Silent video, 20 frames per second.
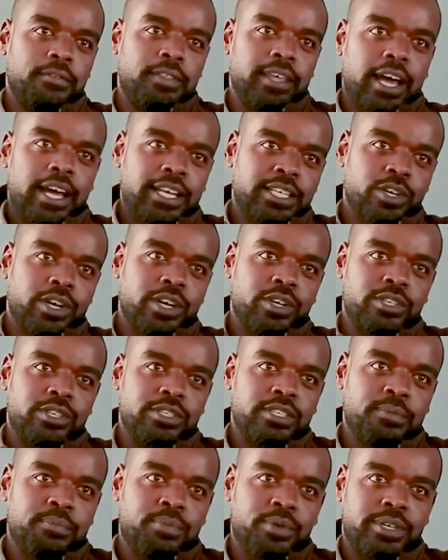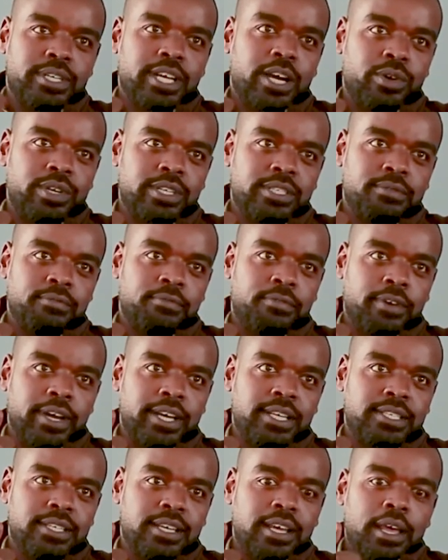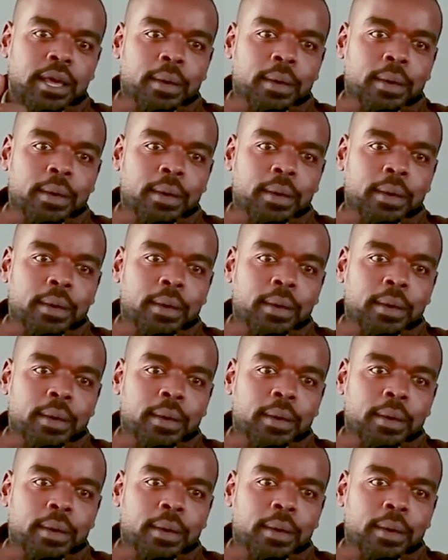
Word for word: the antagonism protagonism fight